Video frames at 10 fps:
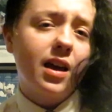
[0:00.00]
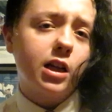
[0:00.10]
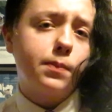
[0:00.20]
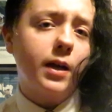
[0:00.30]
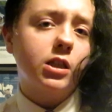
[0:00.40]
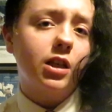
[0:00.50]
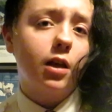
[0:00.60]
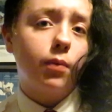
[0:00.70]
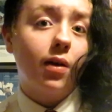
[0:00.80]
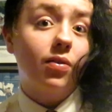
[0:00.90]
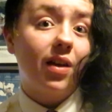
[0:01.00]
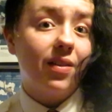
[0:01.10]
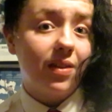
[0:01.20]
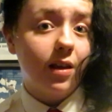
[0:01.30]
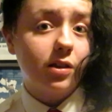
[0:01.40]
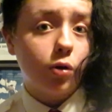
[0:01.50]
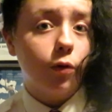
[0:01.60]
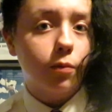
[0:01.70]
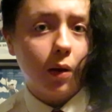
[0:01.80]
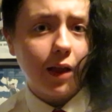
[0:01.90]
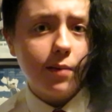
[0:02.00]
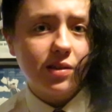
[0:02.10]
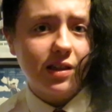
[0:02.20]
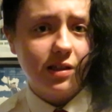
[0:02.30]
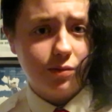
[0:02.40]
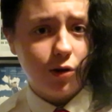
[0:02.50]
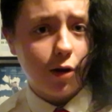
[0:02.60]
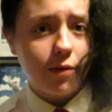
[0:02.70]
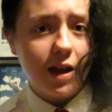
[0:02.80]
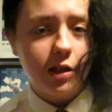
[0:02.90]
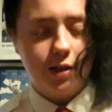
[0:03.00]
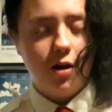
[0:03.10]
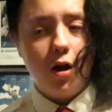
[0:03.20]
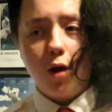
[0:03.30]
And especially with the song from Ellipsis, Rearrange,